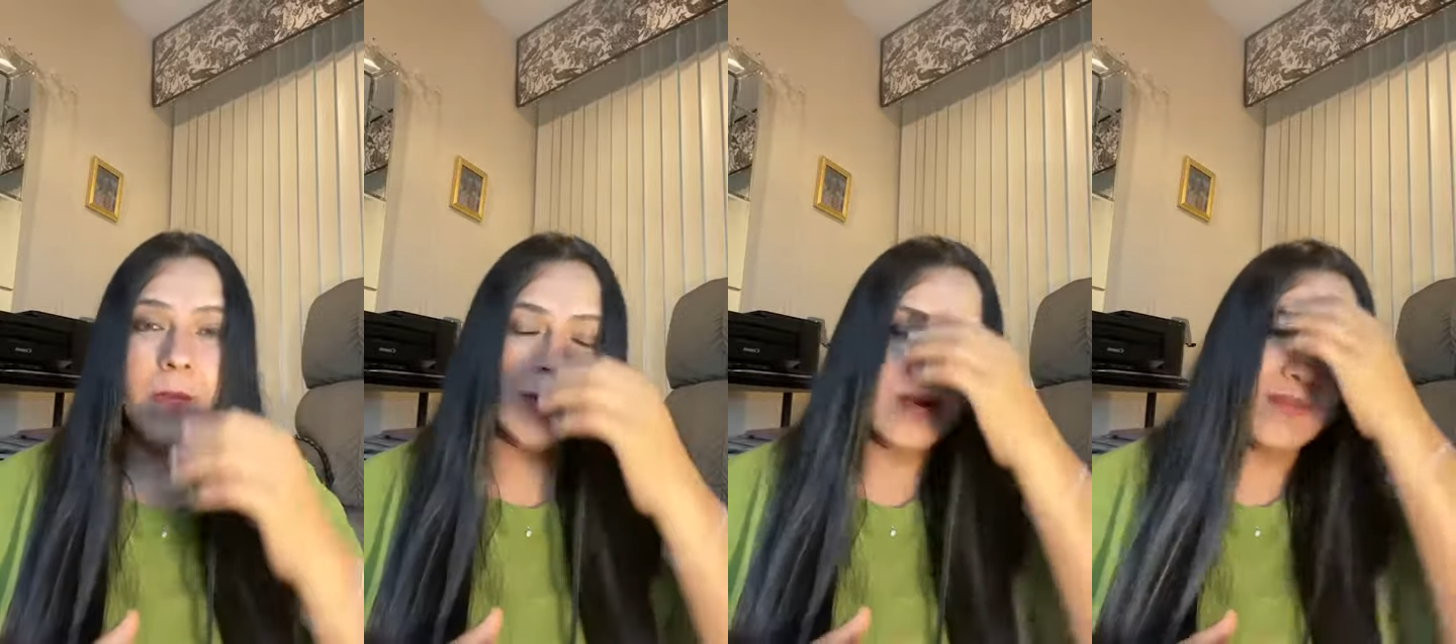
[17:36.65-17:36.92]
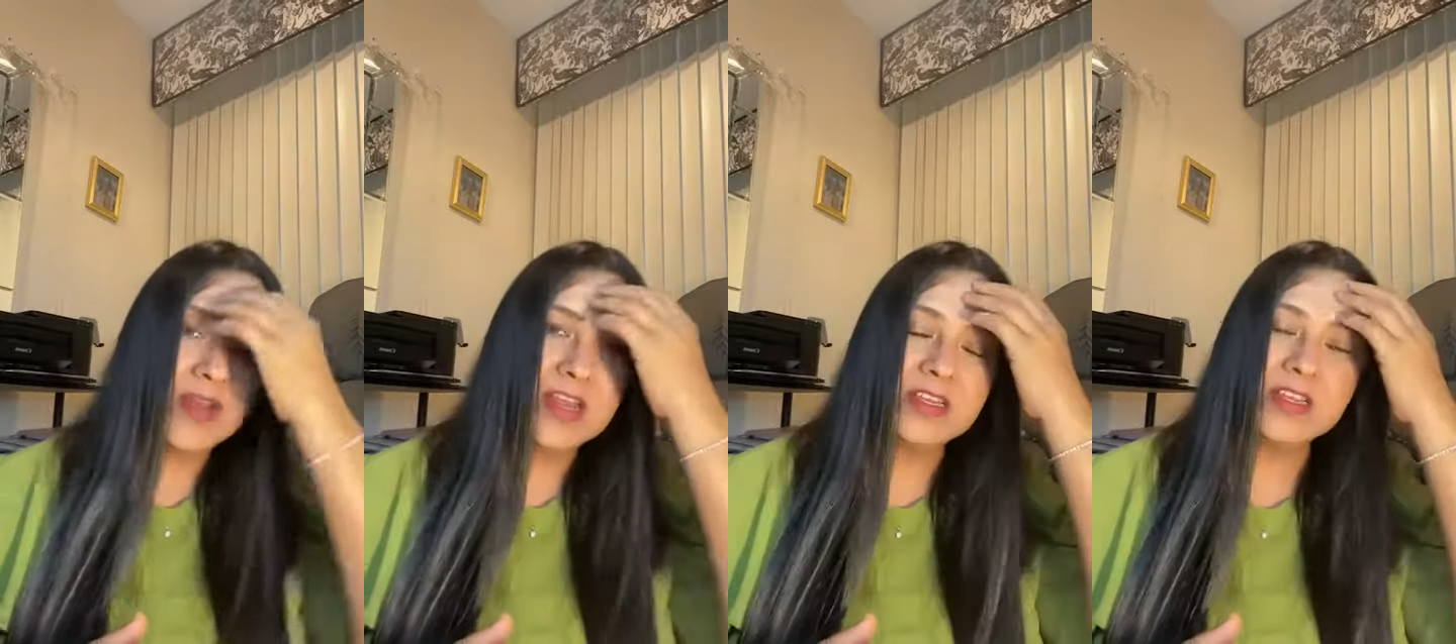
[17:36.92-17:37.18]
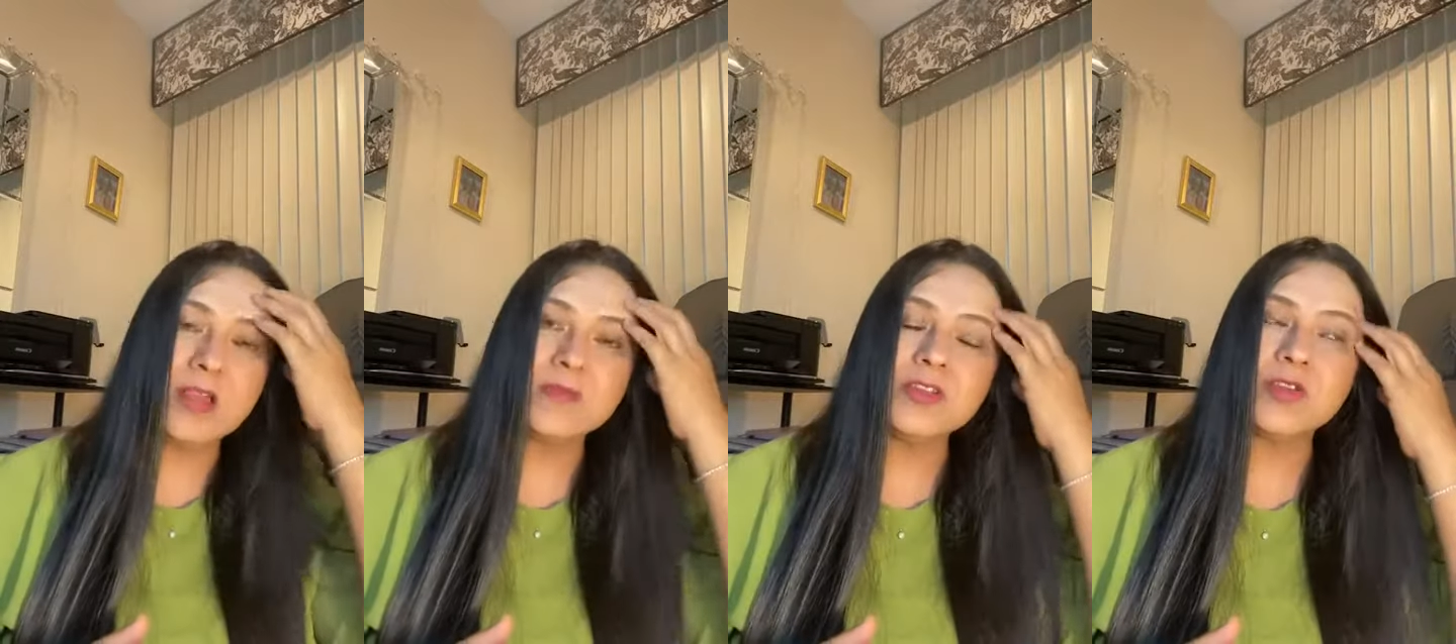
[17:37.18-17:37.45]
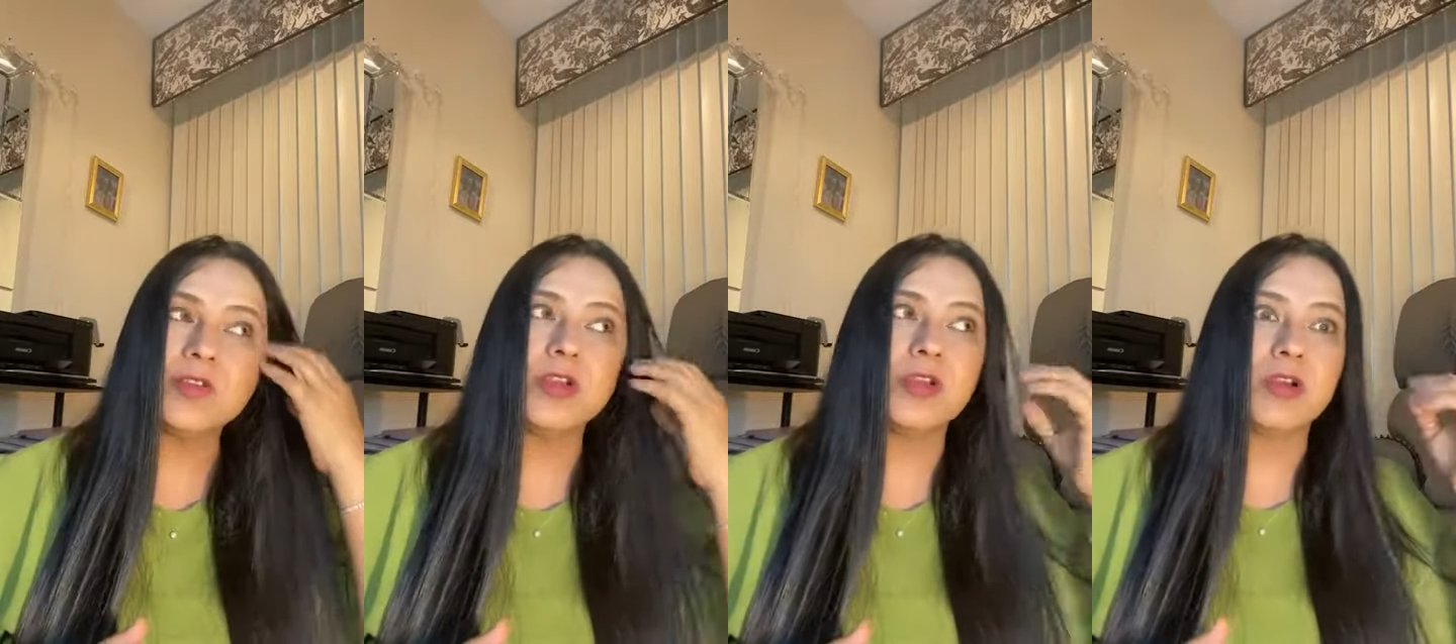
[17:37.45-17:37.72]
but when it
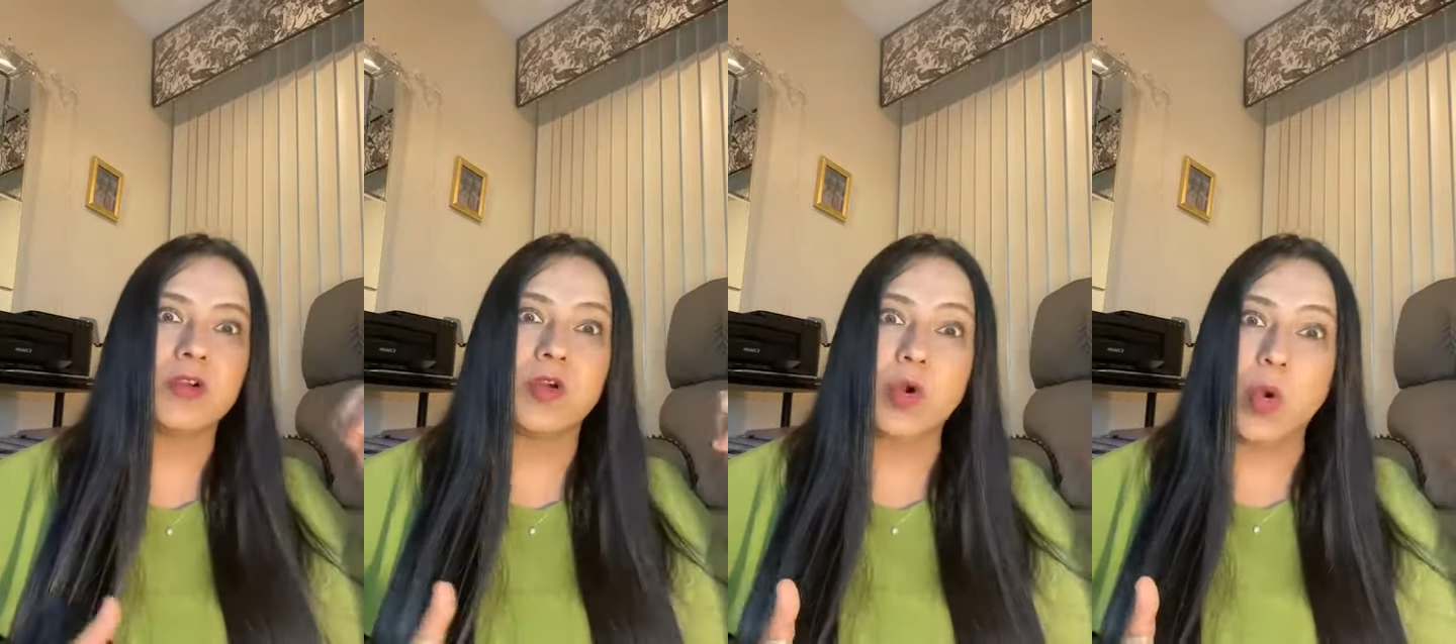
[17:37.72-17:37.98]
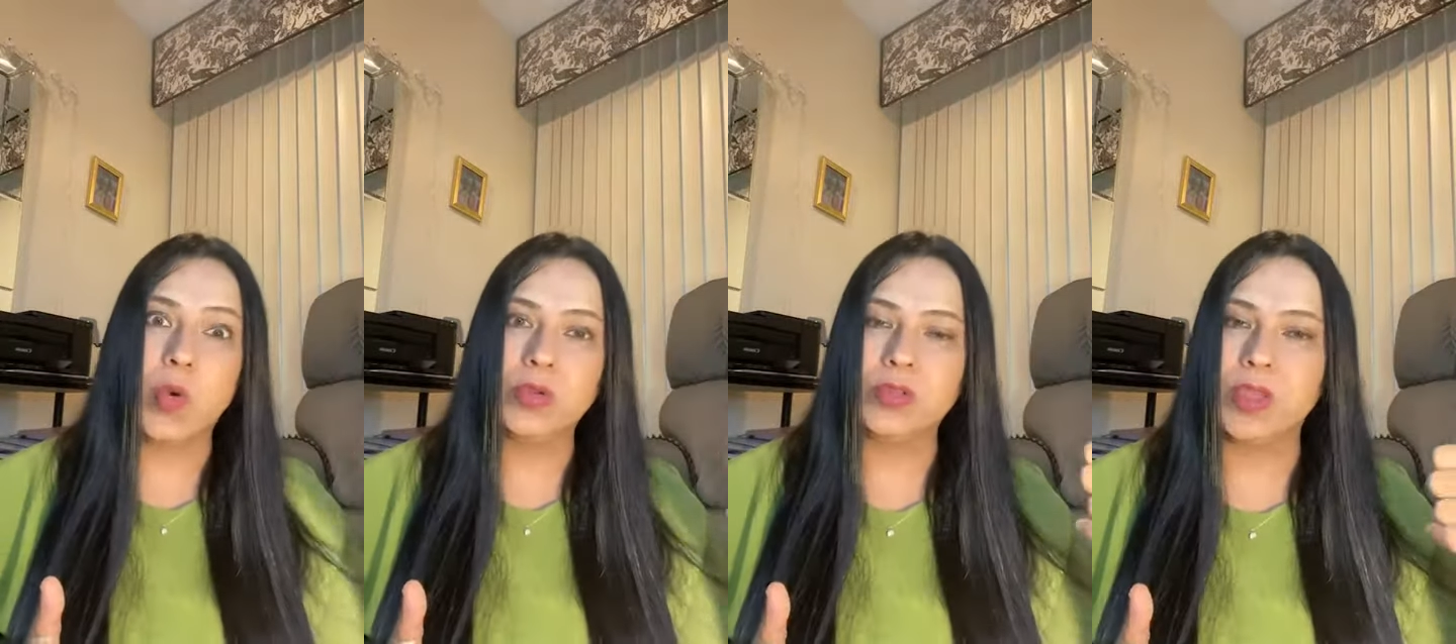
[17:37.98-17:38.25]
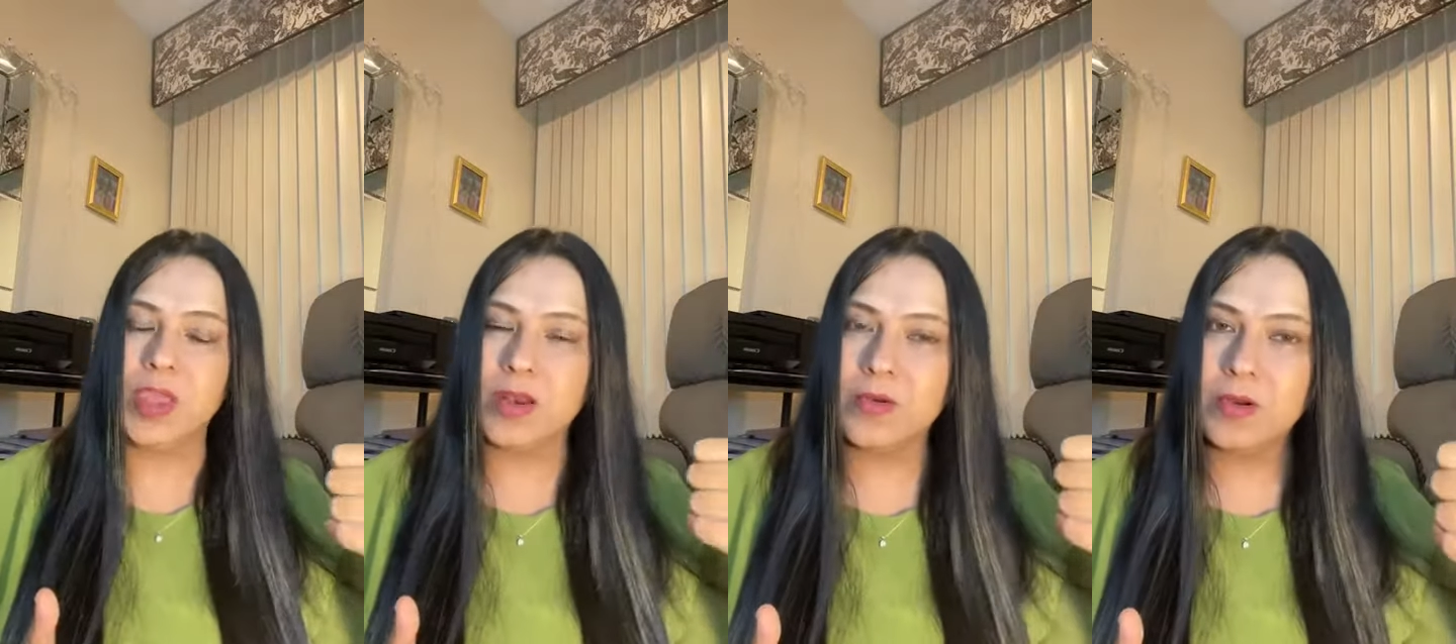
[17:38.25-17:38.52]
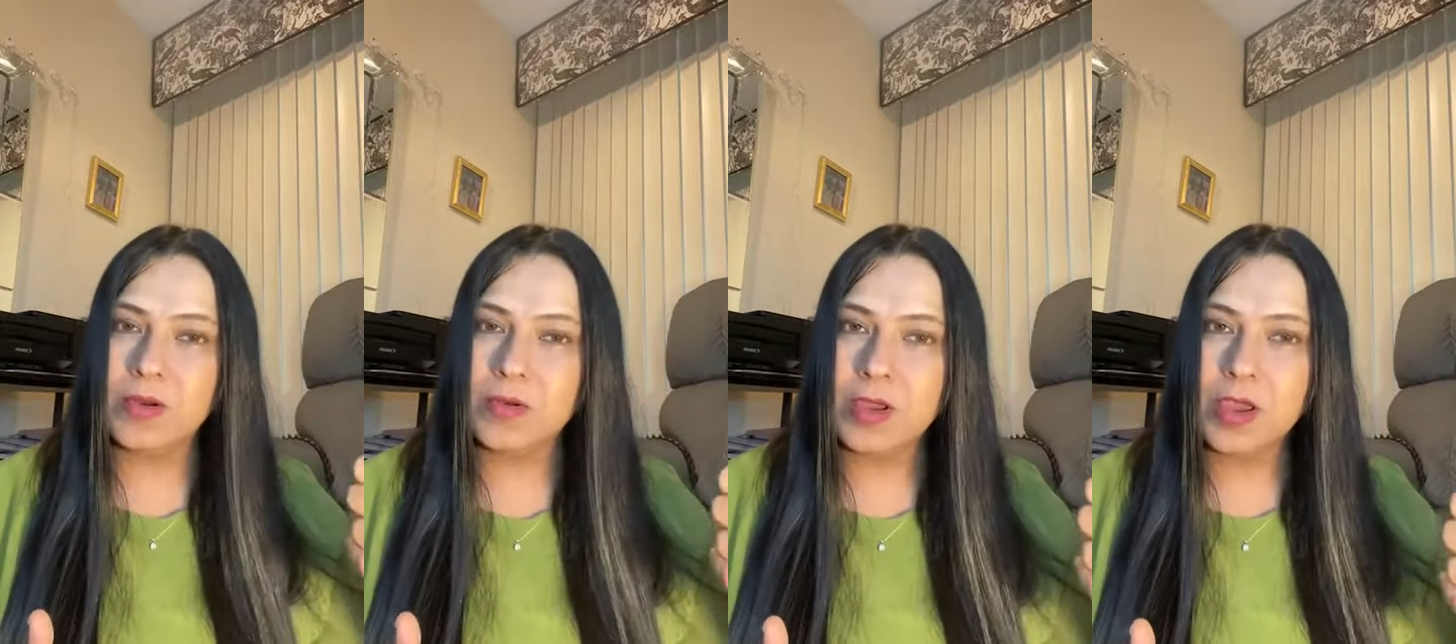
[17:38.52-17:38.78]
comes to the growth
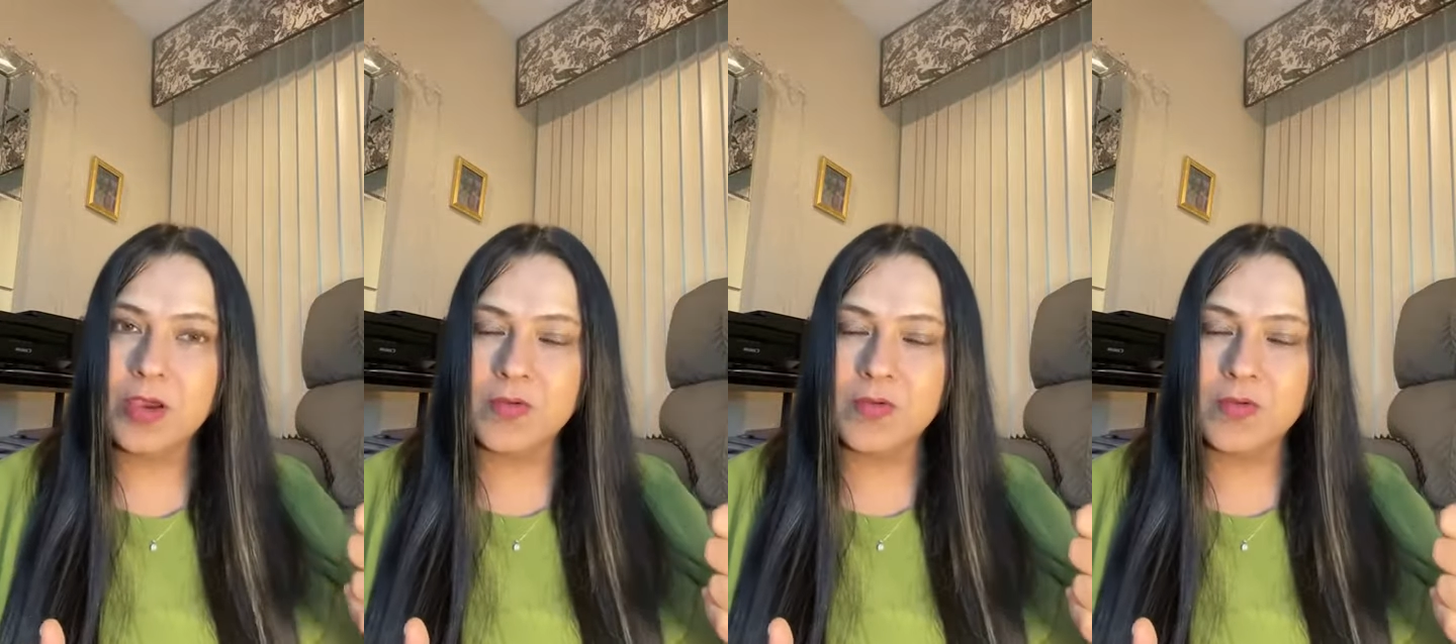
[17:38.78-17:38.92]
and